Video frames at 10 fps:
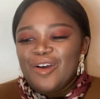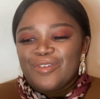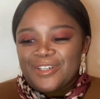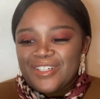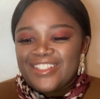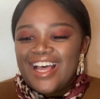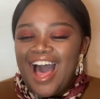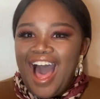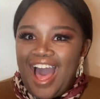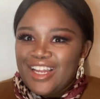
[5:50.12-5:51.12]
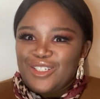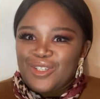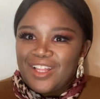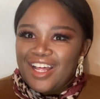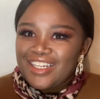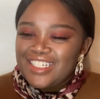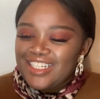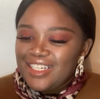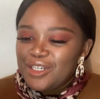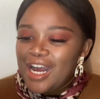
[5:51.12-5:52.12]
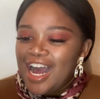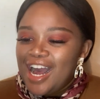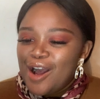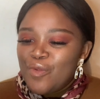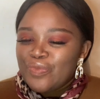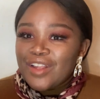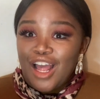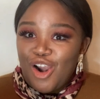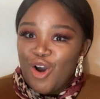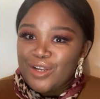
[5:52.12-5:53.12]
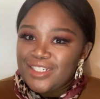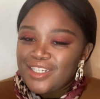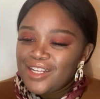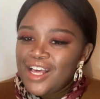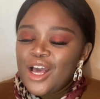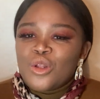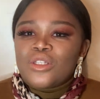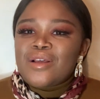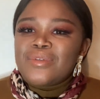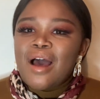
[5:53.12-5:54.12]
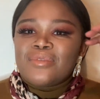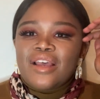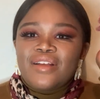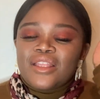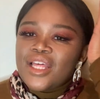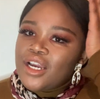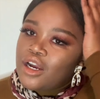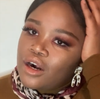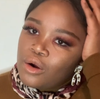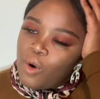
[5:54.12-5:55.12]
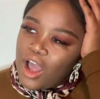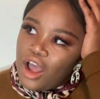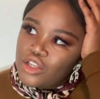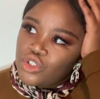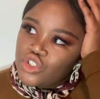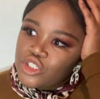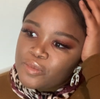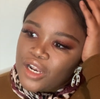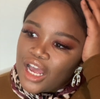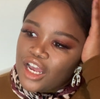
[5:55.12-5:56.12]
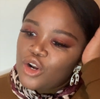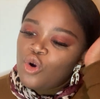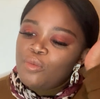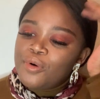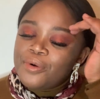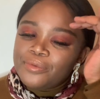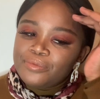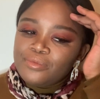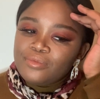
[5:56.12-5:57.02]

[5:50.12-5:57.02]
Because I do that a lot. So sometimes I even think, girl, why can't you just be like a normal